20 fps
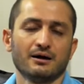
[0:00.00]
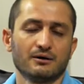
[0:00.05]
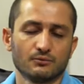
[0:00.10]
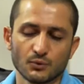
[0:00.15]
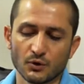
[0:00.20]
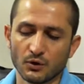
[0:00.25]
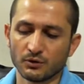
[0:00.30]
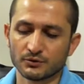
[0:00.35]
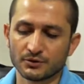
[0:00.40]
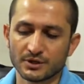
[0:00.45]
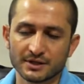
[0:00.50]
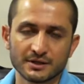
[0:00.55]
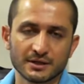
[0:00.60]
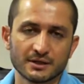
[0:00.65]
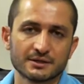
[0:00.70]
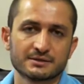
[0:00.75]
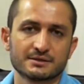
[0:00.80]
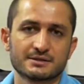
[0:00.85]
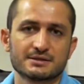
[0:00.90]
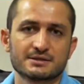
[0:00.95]
We all know
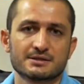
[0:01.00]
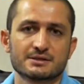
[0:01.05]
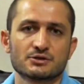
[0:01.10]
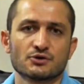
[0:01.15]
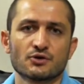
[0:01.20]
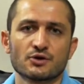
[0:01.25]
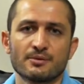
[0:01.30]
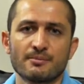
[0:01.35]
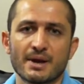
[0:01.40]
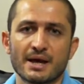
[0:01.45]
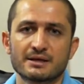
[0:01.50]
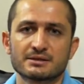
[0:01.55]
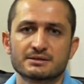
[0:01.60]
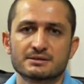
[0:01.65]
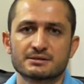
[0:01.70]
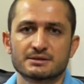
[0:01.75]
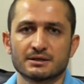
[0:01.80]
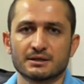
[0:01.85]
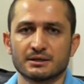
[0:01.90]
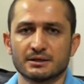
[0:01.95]
that Sony
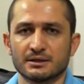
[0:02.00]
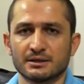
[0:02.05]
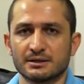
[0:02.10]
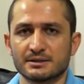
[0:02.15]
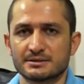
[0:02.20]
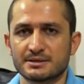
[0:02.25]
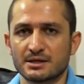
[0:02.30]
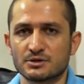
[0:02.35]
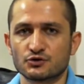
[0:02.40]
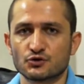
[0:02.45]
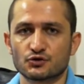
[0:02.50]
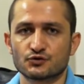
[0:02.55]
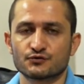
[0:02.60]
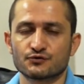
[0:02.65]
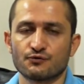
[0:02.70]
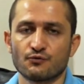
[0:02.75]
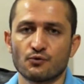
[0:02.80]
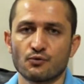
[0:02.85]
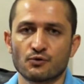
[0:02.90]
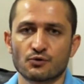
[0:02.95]
makes sensors
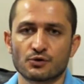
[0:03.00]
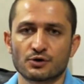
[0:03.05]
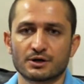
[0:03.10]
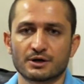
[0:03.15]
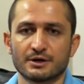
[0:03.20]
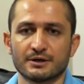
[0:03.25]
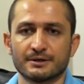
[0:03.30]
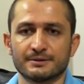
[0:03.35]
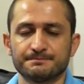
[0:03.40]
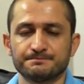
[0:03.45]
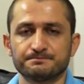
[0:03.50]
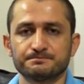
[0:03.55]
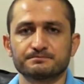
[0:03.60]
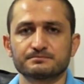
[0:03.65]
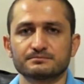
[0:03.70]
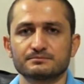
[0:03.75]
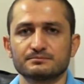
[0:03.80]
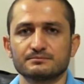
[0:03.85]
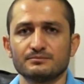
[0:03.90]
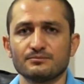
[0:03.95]
for
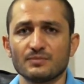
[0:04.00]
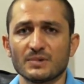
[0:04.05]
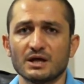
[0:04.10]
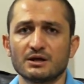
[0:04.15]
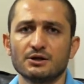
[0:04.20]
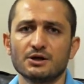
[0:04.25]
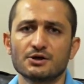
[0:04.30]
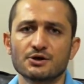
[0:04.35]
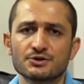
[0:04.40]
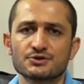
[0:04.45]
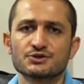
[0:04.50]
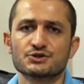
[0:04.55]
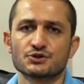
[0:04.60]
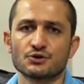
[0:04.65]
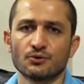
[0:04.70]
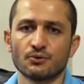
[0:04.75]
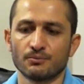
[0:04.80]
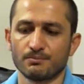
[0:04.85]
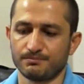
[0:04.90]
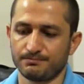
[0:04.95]
Nikon,
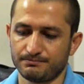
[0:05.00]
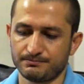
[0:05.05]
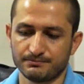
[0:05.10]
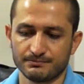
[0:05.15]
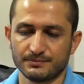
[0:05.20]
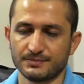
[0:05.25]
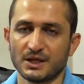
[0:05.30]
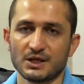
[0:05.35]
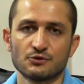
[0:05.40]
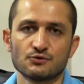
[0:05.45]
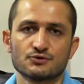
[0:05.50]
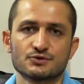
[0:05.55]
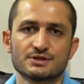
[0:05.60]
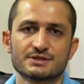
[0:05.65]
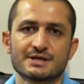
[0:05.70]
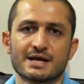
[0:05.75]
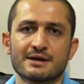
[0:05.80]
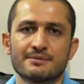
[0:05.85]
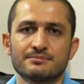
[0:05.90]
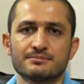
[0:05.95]
so they use the
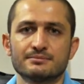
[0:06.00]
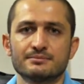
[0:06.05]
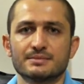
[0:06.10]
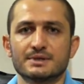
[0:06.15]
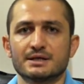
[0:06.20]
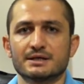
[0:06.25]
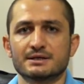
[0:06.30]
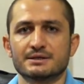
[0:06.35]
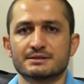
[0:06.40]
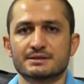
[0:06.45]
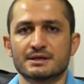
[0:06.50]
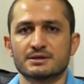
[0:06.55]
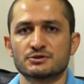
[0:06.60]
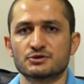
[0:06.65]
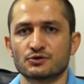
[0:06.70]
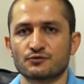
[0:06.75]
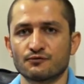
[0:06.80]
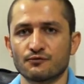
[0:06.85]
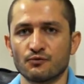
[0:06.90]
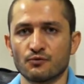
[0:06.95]
same
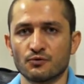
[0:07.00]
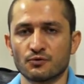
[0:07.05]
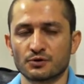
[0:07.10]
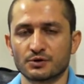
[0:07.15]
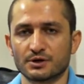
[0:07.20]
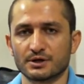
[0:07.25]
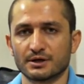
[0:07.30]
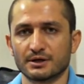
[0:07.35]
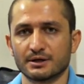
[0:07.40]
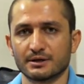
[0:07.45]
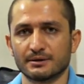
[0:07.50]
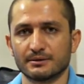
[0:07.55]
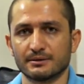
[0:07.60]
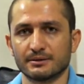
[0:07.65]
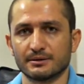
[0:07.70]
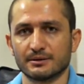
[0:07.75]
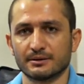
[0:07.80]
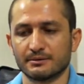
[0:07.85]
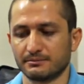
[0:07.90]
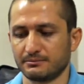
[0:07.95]
sensor for
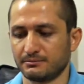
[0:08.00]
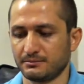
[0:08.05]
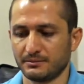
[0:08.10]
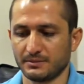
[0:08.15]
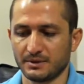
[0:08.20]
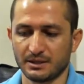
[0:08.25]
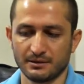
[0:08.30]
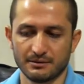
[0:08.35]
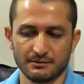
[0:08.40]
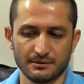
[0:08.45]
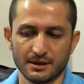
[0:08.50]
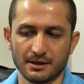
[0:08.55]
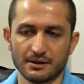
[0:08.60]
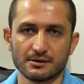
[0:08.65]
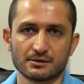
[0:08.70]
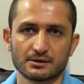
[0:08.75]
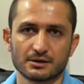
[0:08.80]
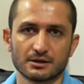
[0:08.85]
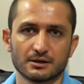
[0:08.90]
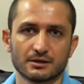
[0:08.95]

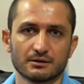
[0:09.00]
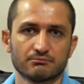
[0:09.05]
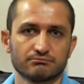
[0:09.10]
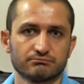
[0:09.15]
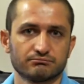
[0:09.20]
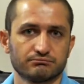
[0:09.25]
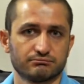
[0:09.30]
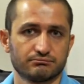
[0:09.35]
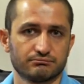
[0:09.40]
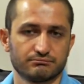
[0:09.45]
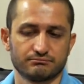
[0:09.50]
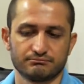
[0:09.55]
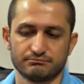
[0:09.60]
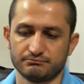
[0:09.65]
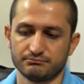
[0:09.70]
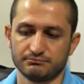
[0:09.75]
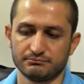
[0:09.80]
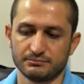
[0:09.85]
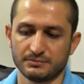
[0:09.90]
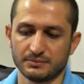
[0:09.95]
their
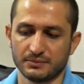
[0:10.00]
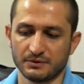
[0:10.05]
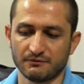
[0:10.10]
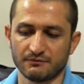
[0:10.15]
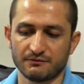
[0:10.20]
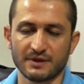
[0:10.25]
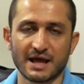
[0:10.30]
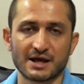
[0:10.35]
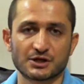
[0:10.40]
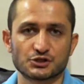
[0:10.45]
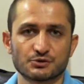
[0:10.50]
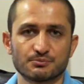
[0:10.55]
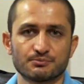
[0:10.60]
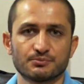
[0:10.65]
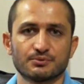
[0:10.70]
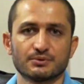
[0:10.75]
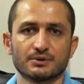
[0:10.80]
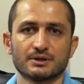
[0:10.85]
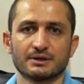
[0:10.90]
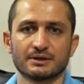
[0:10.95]
flagship
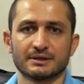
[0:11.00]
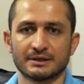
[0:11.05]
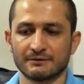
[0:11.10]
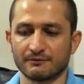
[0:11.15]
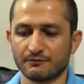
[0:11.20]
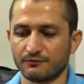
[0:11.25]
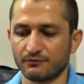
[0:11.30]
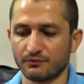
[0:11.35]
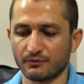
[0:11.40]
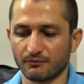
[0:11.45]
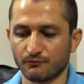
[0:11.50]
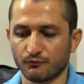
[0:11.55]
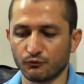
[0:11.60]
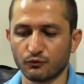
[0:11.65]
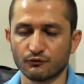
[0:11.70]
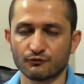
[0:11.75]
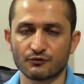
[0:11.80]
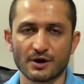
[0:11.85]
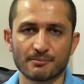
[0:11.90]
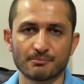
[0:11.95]

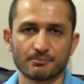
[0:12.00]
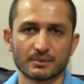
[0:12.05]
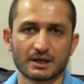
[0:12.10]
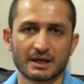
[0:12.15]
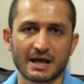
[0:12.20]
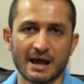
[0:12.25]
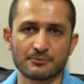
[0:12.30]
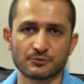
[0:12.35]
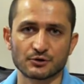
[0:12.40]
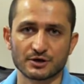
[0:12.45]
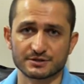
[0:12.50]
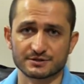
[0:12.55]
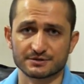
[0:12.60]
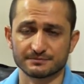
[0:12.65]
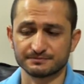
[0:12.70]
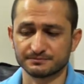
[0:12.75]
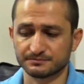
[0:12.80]
full-frame cameras.